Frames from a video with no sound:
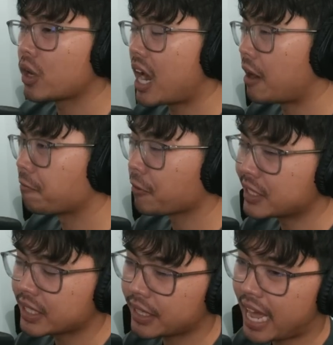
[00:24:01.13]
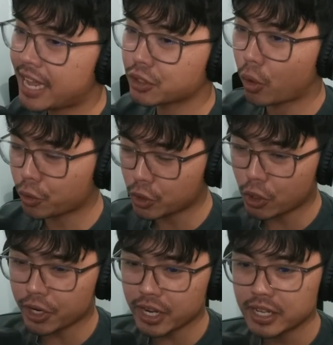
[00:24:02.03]
Frieza that has Goku
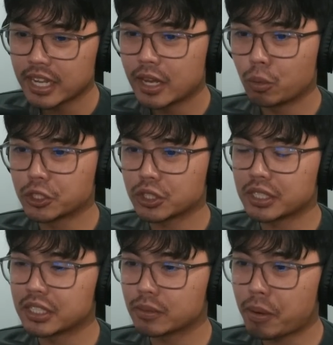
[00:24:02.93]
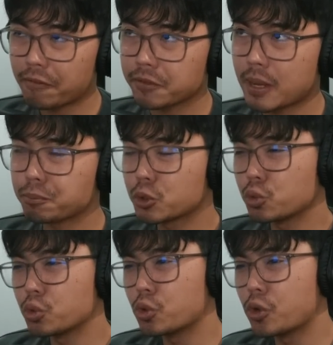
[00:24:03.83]
on it, which is buffed up
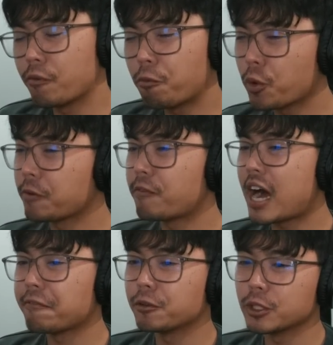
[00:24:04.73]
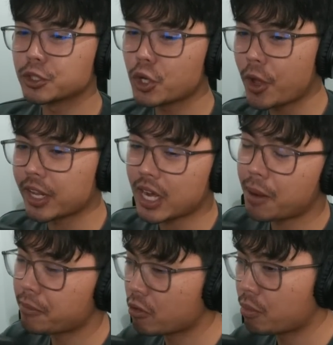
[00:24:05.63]
to 45 for the turn and
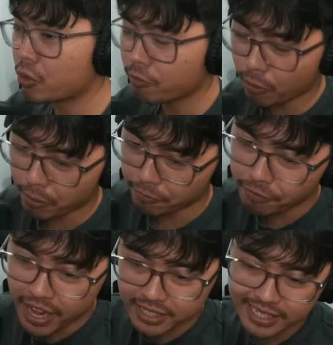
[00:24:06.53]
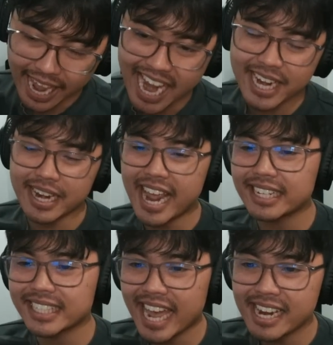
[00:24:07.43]
can't be removed from effects, and
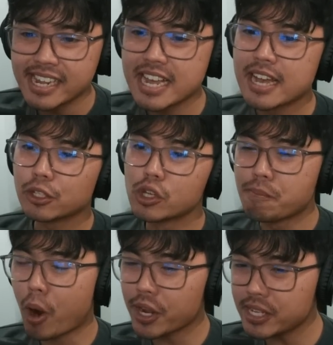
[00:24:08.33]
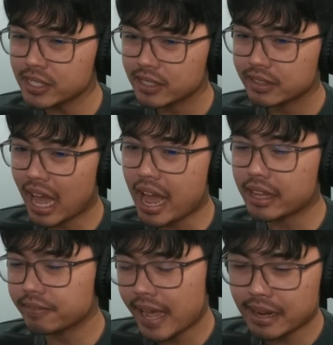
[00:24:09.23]
neg 10. 2 bodies that
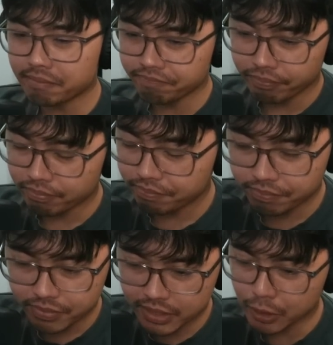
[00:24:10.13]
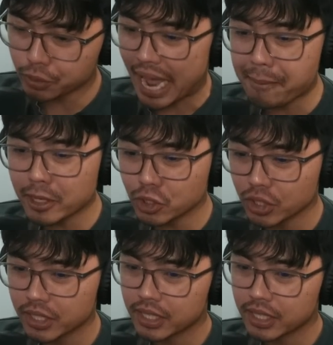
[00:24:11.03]
can deal damage